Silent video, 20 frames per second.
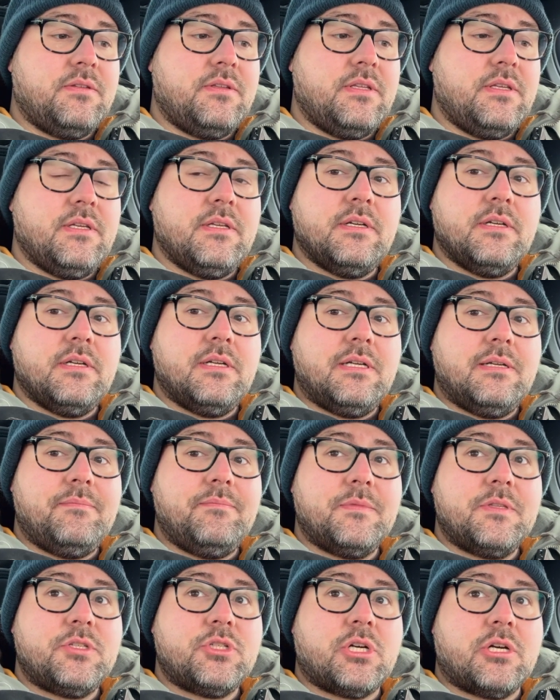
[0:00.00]

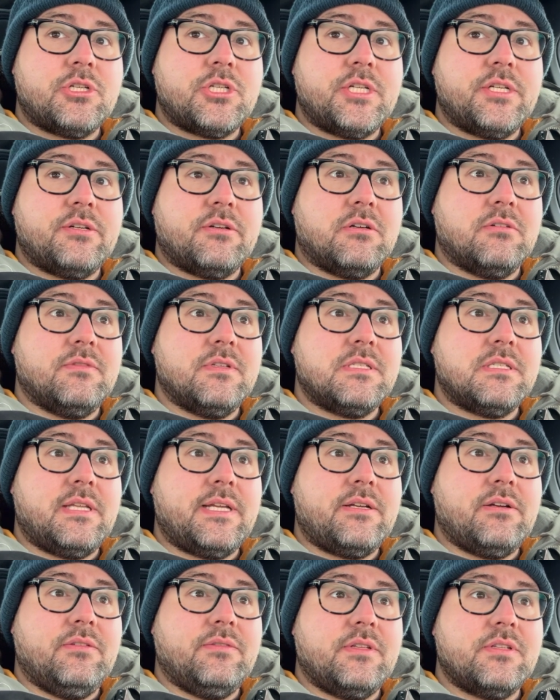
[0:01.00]
the charging curve is
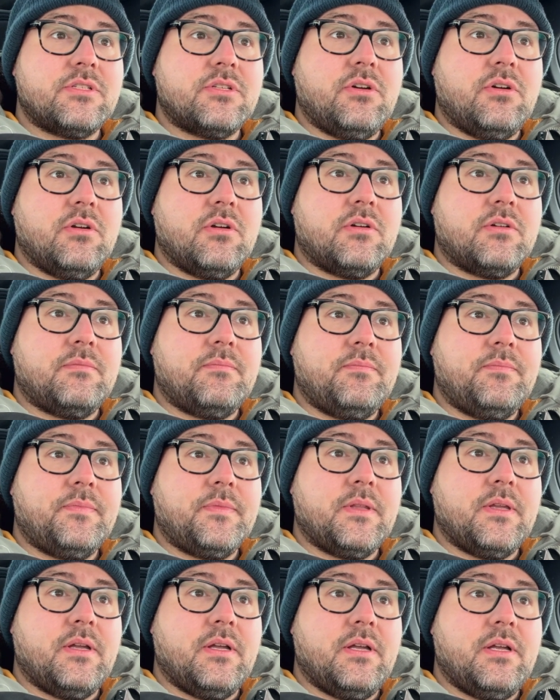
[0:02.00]
like on this car.
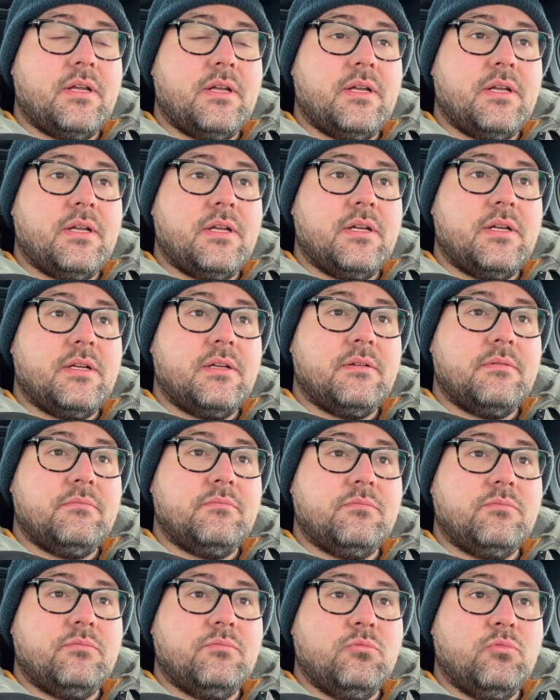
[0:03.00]
I
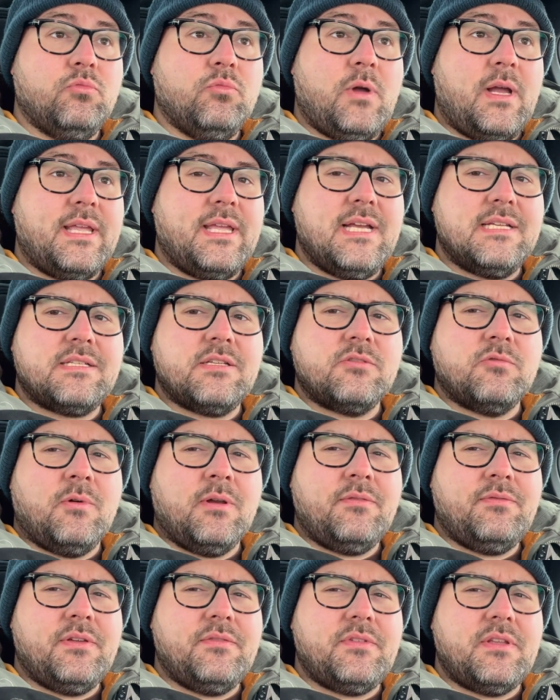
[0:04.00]
guess it's
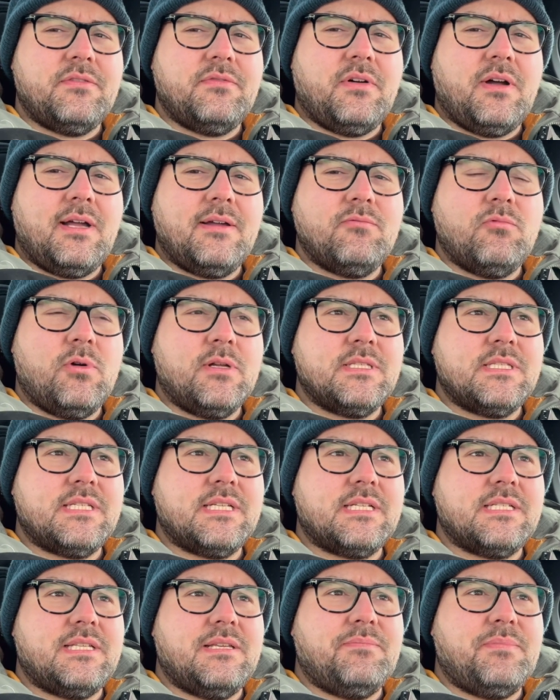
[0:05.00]
155,
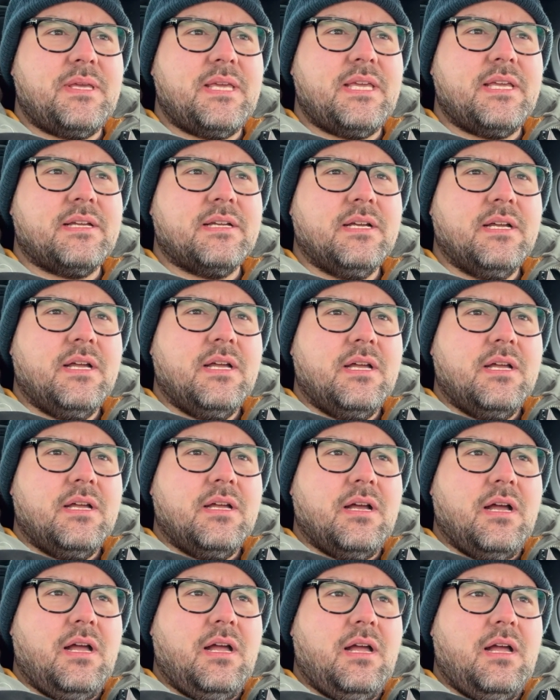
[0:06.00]
160 peak.
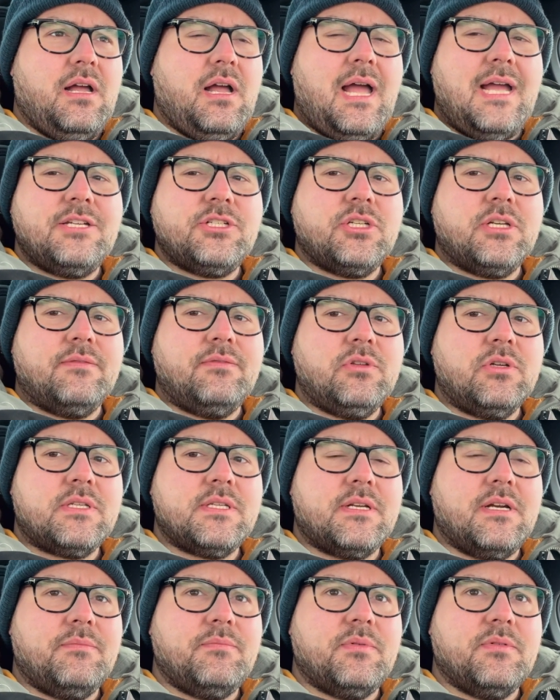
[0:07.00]
I should have looked
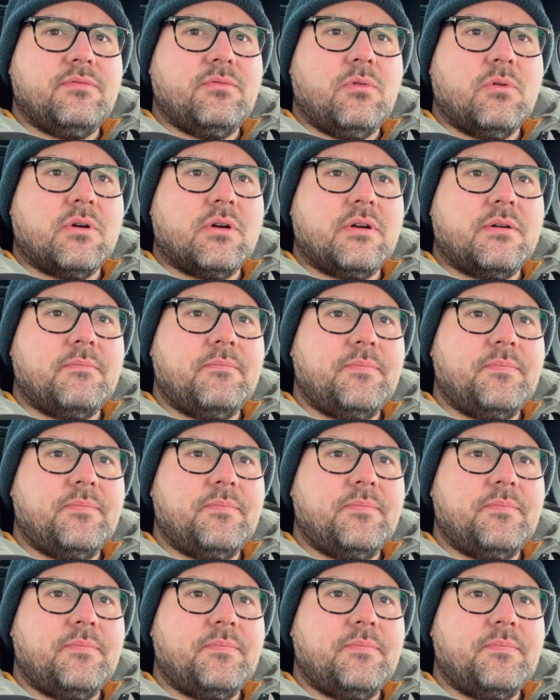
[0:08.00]
it up before